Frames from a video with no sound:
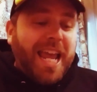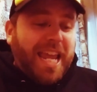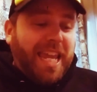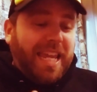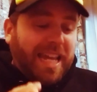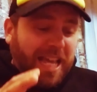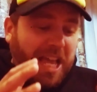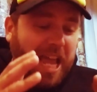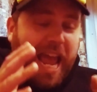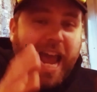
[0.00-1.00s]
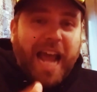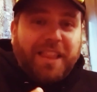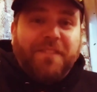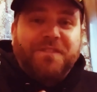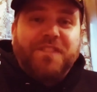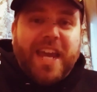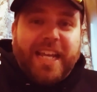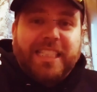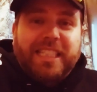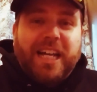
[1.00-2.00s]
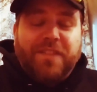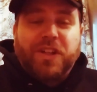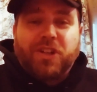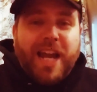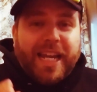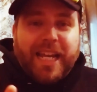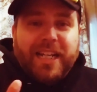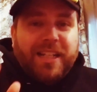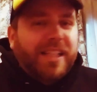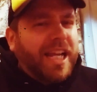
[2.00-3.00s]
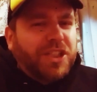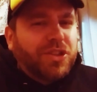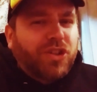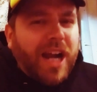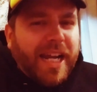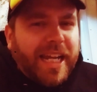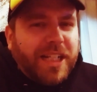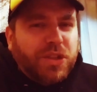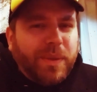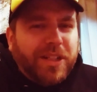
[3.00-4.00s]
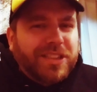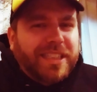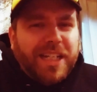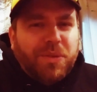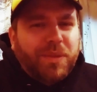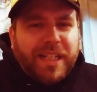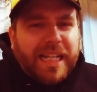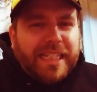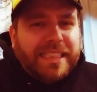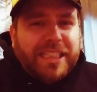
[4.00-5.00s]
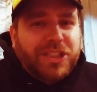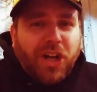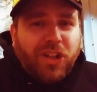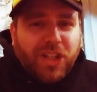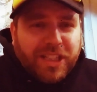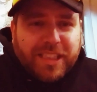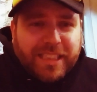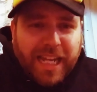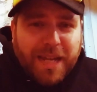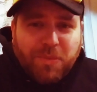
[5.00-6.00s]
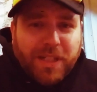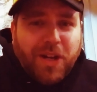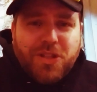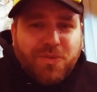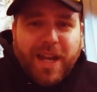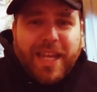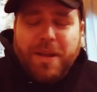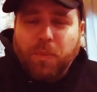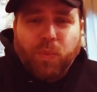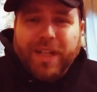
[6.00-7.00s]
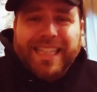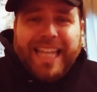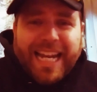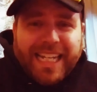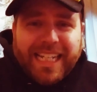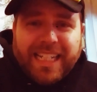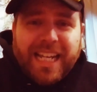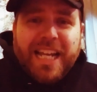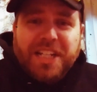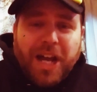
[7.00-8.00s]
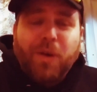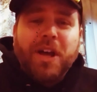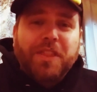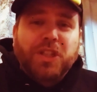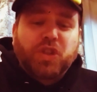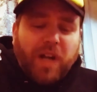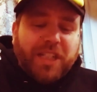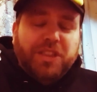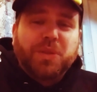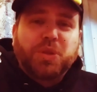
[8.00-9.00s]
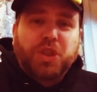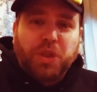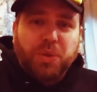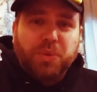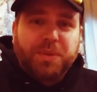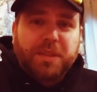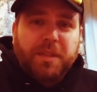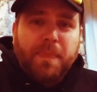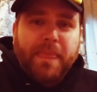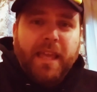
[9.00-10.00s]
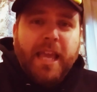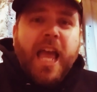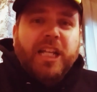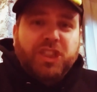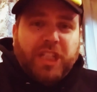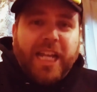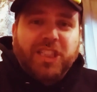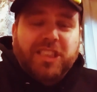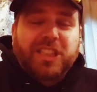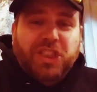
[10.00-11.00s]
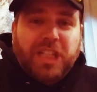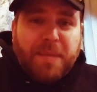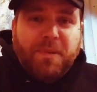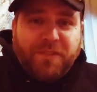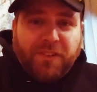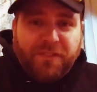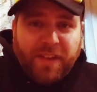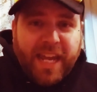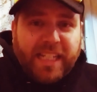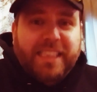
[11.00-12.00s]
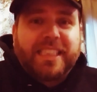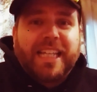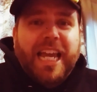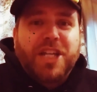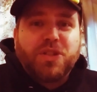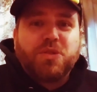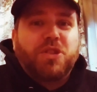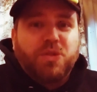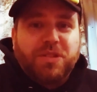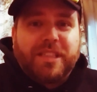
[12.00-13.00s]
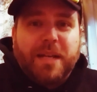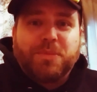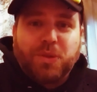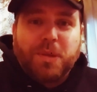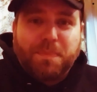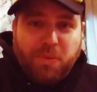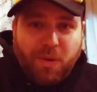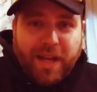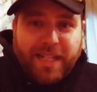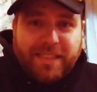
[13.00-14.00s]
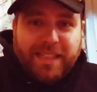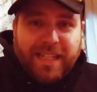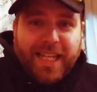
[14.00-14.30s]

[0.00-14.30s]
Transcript: He had the face of a crackhead. And in case you crackhead and tweakers didn't realize this, y'all look the same. We know you ain't related. No, the drugs you choose change the shape of your face, and you use them to the point